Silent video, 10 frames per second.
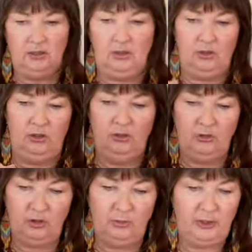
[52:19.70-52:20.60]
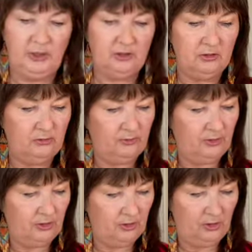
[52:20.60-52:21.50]
Another piece of
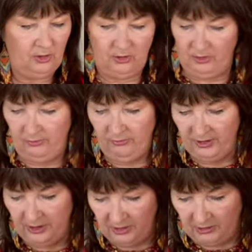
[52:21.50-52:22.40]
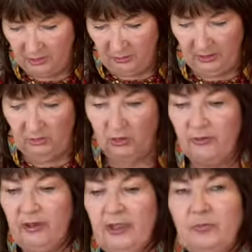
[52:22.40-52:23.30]
viscose by the look of
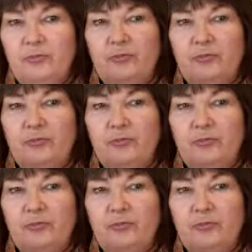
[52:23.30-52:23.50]
it.